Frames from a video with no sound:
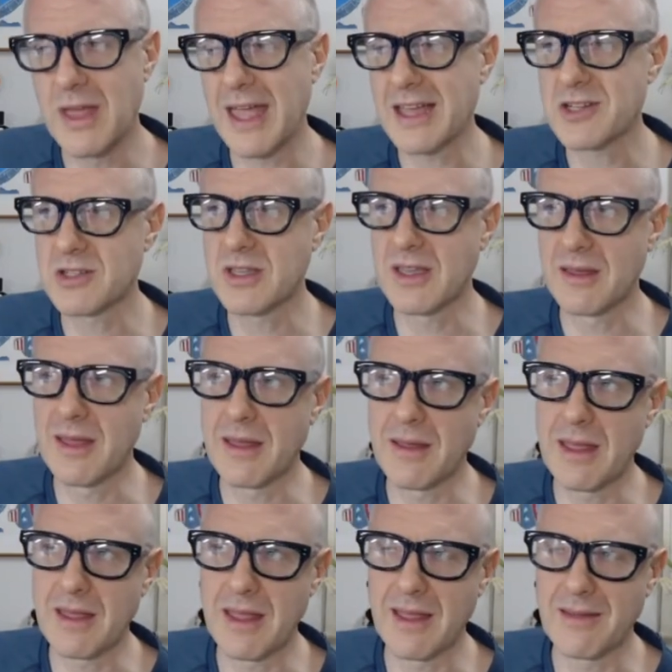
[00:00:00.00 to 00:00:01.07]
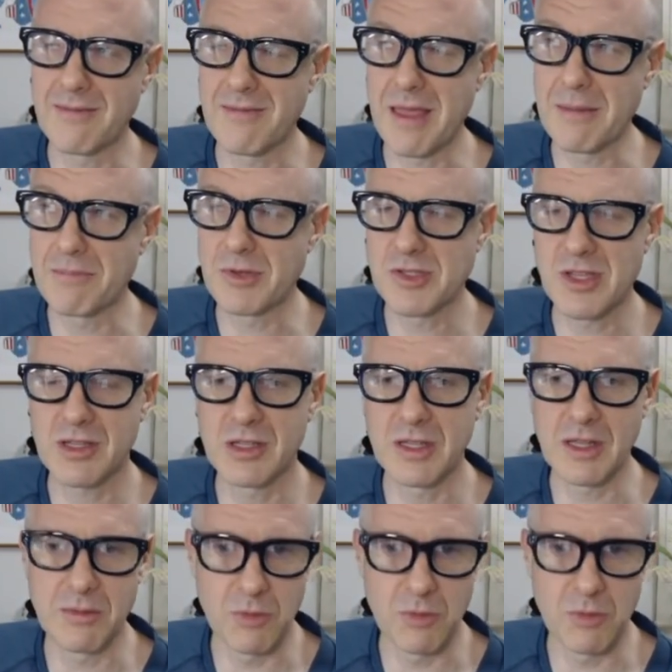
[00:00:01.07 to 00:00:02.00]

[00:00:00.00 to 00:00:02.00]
actually, and particularly